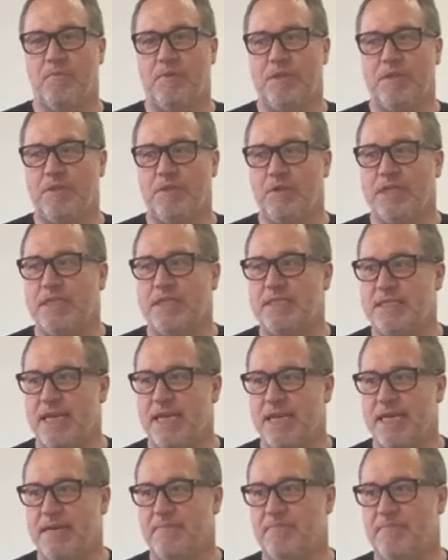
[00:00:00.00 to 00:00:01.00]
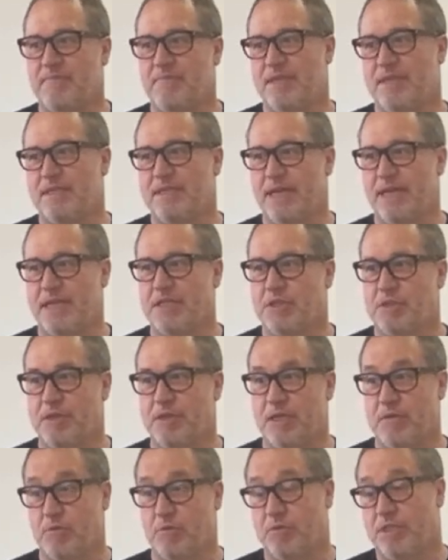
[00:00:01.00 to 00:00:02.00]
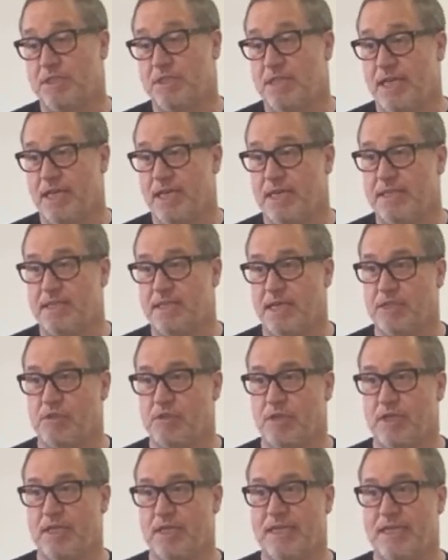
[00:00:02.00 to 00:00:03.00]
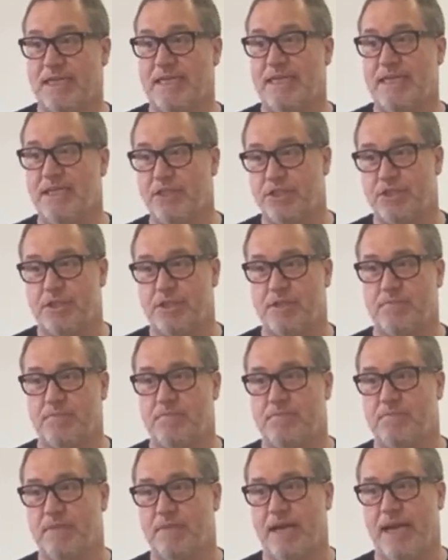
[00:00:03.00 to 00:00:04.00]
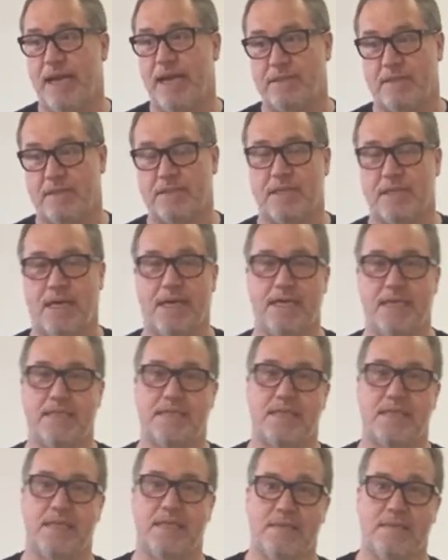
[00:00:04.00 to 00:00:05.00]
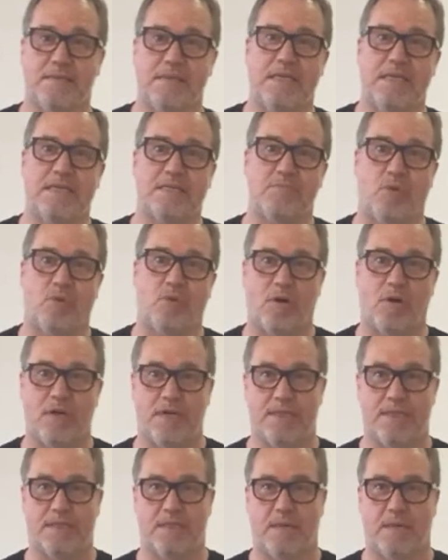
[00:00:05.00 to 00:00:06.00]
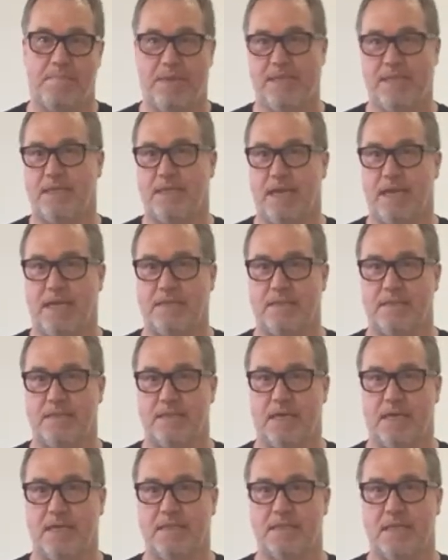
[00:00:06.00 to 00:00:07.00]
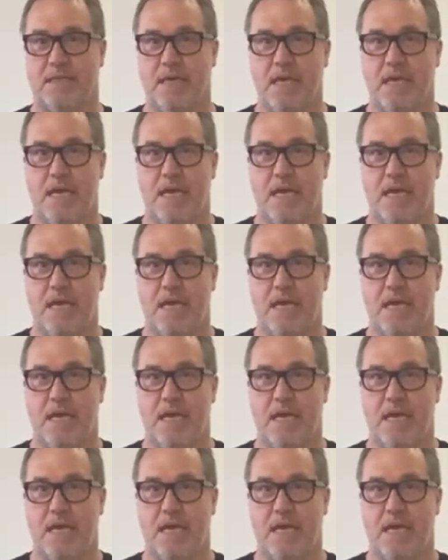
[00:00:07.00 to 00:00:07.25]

You can say in Taijiquan, or we say in Taijiquan, each exercise is more or less a basic exercise.